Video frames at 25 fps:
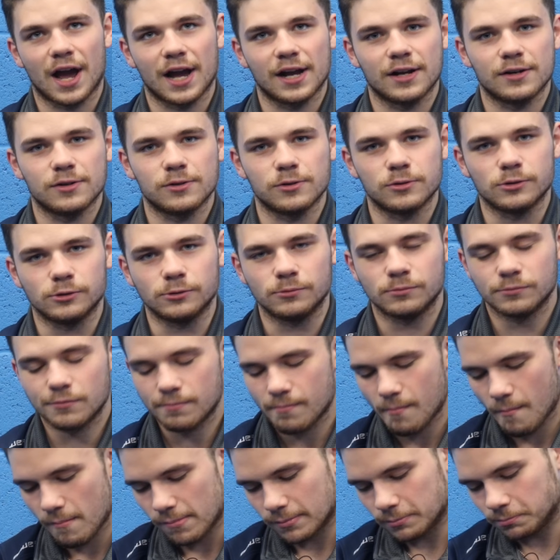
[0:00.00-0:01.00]
ankle,
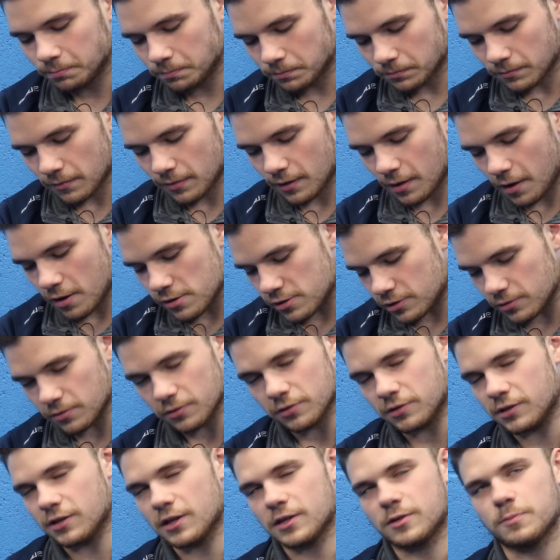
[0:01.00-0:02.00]
as soon
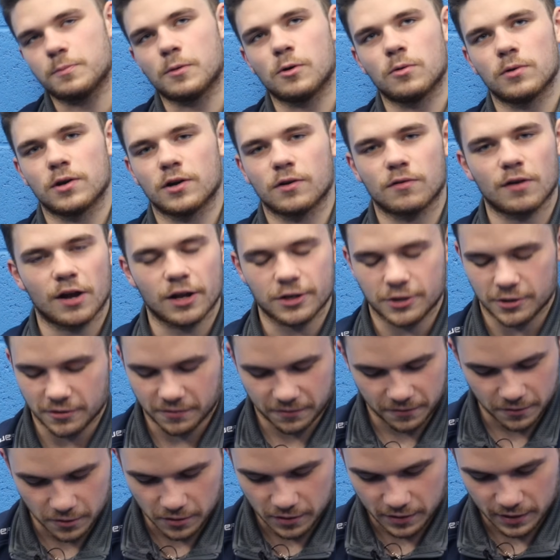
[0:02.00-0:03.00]
as it's molded around your
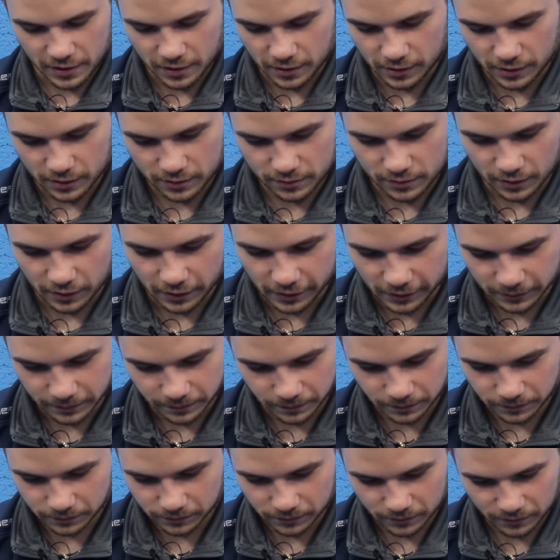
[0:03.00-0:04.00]
foot, they're gonna
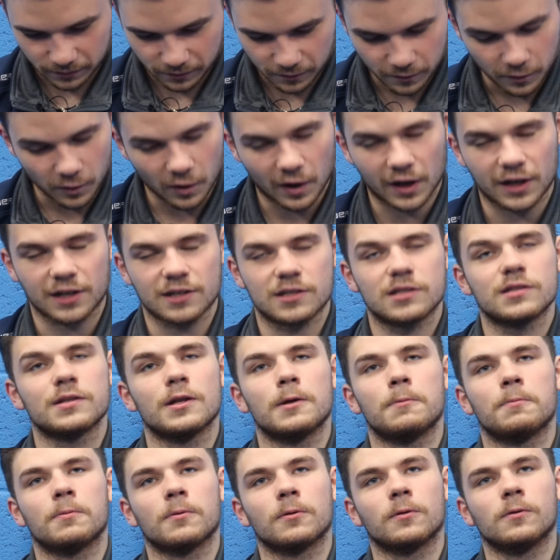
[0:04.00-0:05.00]
feel like a
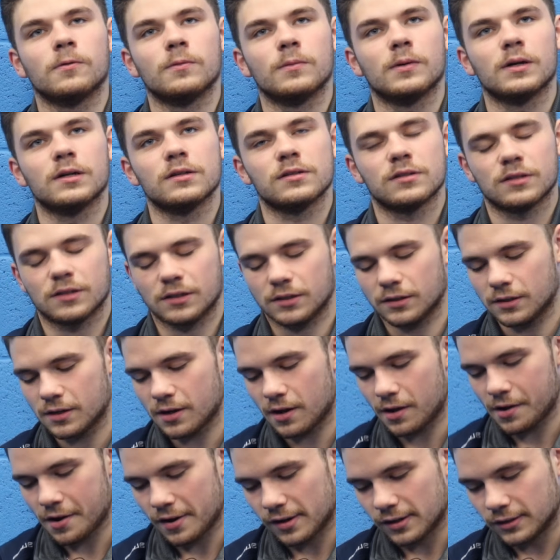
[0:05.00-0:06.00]
slipper almost.
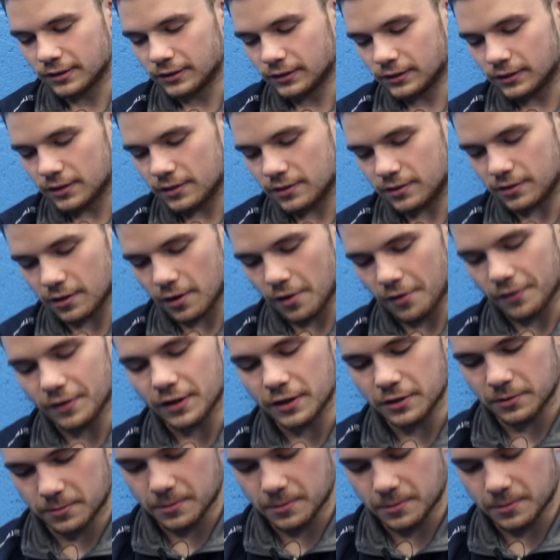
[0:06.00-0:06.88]
So these